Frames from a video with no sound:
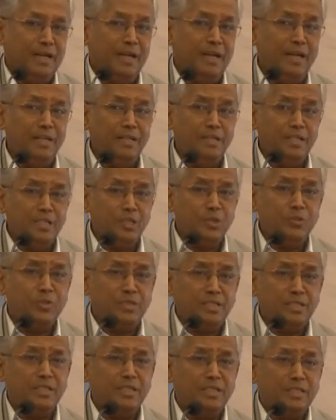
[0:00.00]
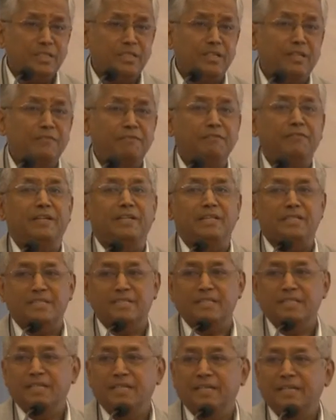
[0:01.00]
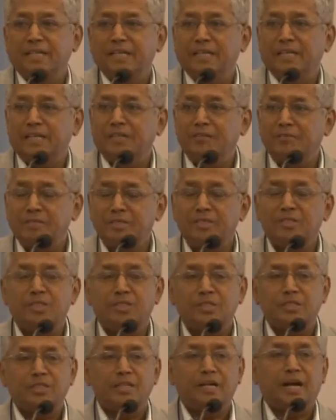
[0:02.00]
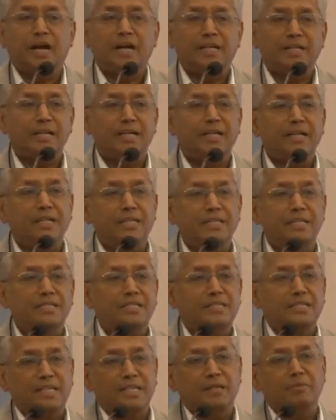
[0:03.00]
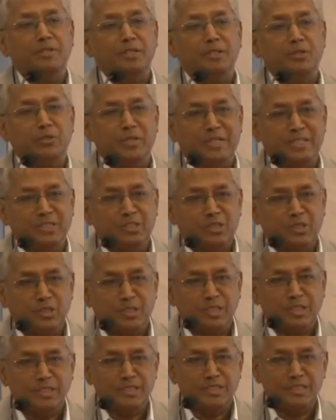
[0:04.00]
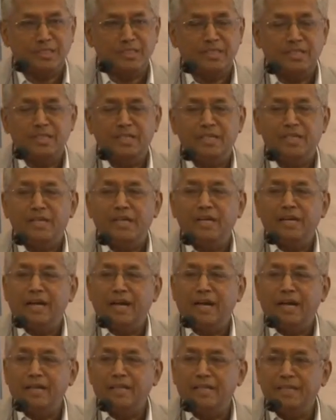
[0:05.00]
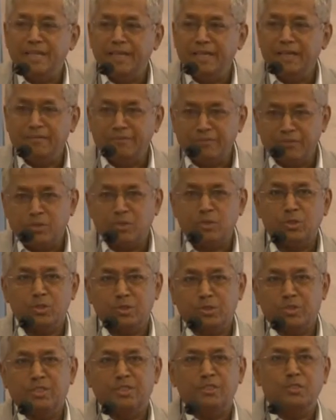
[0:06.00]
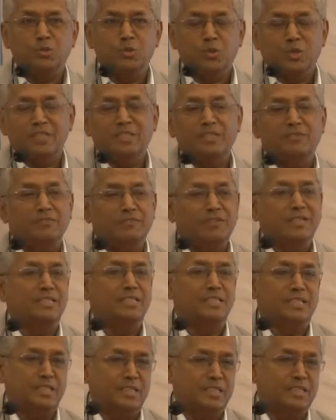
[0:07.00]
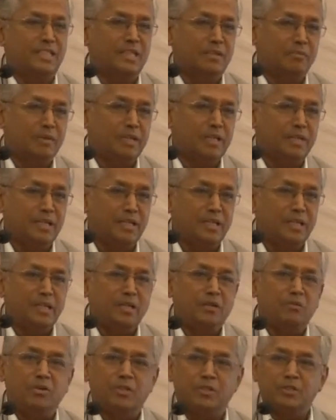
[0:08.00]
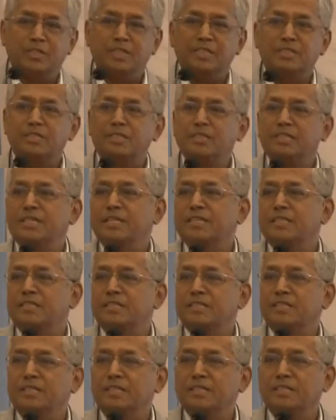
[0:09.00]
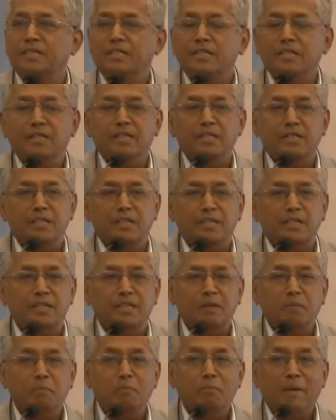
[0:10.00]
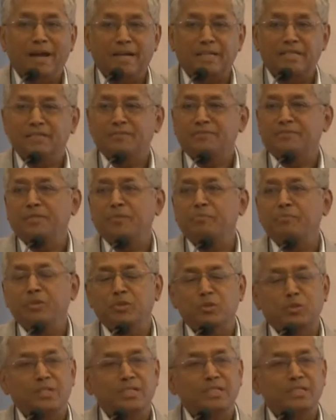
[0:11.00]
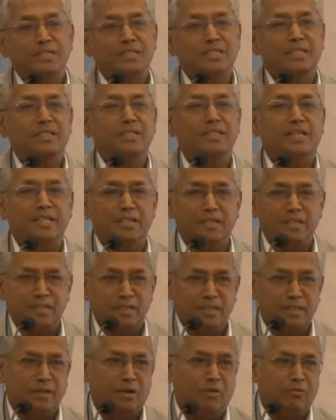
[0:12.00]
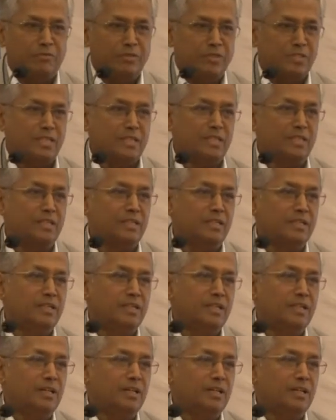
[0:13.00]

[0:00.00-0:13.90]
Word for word: And this was the third phase in which the IITs came into existence. And then, of course, the two other phases, namely what you can see as the impact of computers and then obviously the